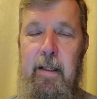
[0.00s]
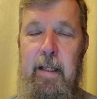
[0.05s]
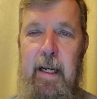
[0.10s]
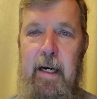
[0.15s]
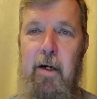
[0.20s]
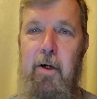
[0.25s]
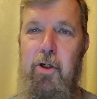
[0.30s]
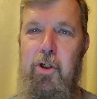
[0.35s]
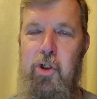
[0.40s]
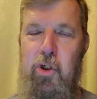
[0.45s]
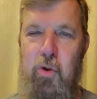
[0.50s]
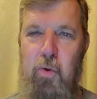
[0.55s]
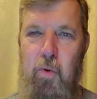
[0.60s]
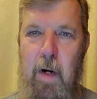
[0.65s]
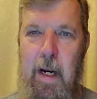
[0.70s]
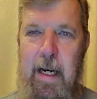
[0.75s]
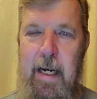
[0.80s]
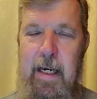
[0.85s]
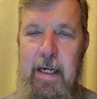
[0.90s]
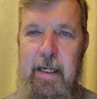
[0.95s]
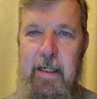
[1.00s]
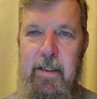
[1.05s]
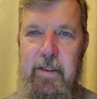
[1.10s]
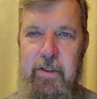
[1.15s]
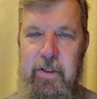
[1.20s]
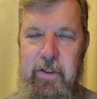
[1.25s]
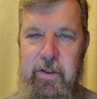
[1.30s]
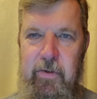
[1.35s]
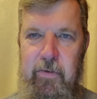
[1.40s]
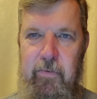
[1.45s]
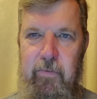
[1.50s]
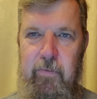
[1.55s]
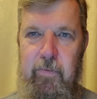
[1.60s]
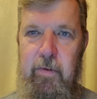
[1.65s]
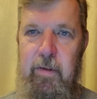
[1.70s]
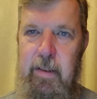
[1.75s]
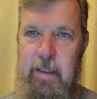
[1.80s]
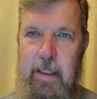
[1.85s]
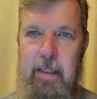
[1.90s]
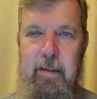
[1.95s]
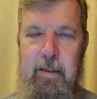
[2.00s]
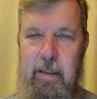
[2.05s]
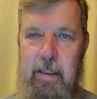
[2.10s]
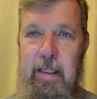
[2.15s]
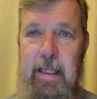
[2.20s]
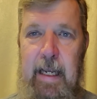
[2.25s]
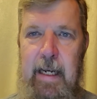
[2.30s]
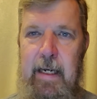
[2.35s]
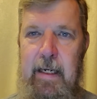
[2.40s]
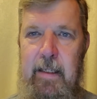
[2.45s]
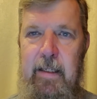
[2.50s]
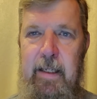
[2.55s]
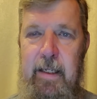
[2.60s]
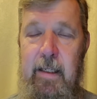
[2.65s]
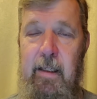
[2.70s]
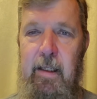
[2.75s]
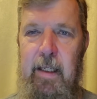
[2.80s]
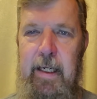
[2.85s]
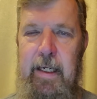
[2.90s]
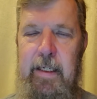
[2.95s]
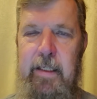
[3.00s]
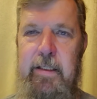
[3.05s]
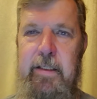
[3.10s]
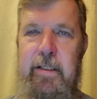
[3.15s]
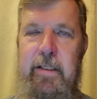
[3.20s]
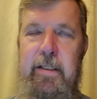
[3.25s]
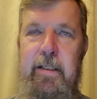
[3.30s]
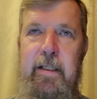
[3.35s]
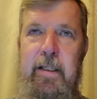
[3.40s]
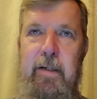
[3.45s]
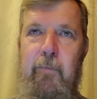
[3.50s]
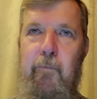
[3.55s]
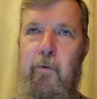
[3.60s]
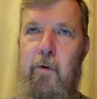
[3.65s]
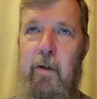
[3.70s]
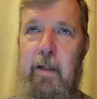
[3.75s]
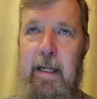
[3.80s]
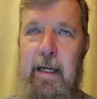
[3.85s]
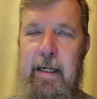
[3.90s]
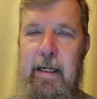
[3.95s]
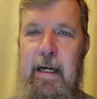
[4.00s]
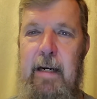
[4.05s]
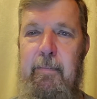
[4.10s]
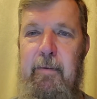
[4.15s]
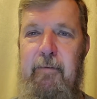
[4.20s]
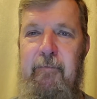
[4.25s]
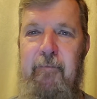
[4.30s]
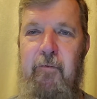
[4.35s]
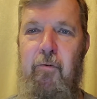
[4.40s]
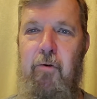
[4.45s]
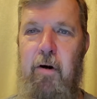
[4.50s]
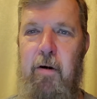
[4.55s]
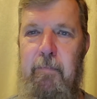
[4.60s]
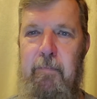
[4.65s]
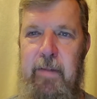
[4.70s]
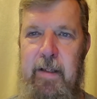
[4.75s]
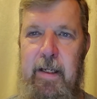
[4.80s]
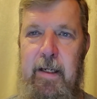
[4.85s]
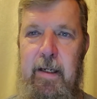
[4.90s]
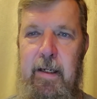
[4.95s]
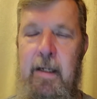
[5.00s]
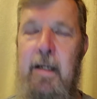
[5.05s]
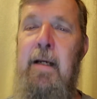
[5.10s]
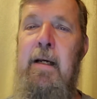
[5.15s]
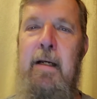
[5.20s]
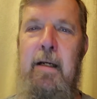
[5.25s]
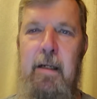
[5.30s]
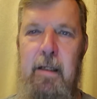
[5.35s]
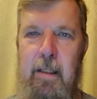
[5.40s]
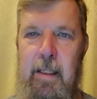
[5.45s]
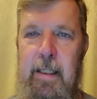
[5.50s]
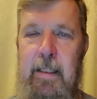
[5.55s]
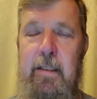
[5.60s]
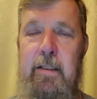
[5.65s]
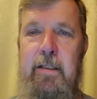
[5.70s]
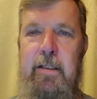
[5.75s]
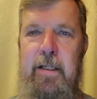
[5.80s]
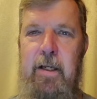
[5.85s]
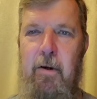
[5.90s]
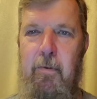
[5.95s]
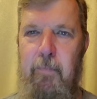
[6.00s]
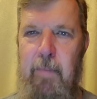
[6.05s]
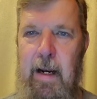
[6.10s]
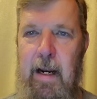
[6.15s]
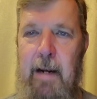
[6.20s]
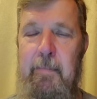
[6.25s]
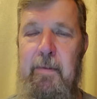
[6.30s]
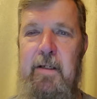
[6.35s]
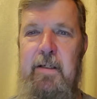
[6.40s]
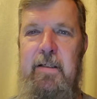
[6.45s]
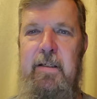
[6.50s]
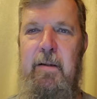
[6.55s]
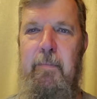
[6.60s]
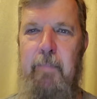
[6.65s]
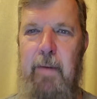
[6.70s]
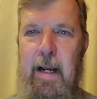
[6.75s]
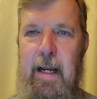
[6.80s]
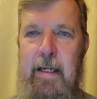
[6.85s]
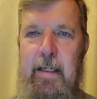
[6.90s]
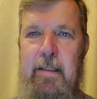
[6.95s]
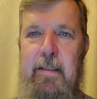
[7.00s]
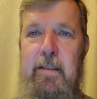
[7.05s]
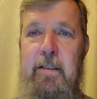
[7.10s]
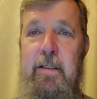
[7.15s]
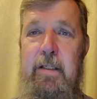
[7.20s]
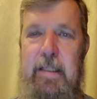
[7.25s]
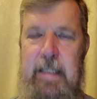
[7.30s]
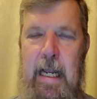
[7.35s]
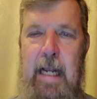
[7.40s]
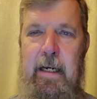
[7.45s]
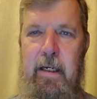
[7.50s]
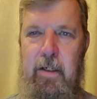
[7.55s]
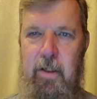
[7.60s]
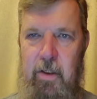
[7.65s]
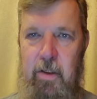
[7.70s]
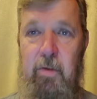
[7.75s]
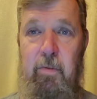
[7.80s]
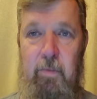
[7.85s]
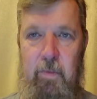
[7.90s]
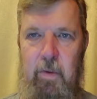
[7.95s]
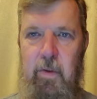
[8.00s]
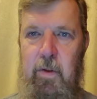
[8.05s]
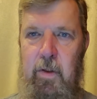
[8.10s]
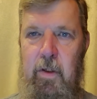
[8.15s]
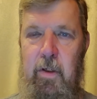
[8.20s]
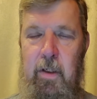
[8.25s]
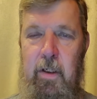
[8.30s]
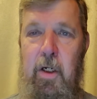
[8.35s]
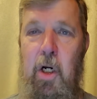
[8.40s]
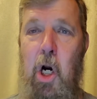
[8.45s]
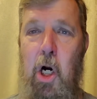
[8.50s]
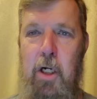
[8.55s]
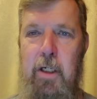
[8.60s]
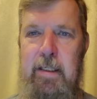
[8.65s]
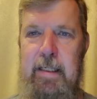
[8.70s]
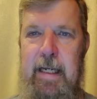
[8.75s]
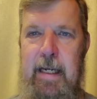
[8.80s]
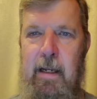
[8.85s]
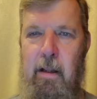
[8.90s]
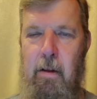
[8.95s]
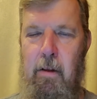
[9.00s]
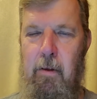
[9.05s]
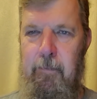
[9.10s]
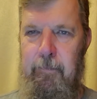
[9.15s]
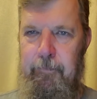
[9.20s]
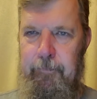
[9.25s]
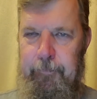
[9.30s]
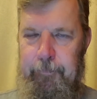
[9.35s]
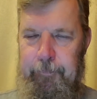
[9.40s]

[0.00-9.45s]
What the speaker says: They are trying to, the elites, the World Economic Forum, the Clintons, the Obamas, the Bidens, that cartel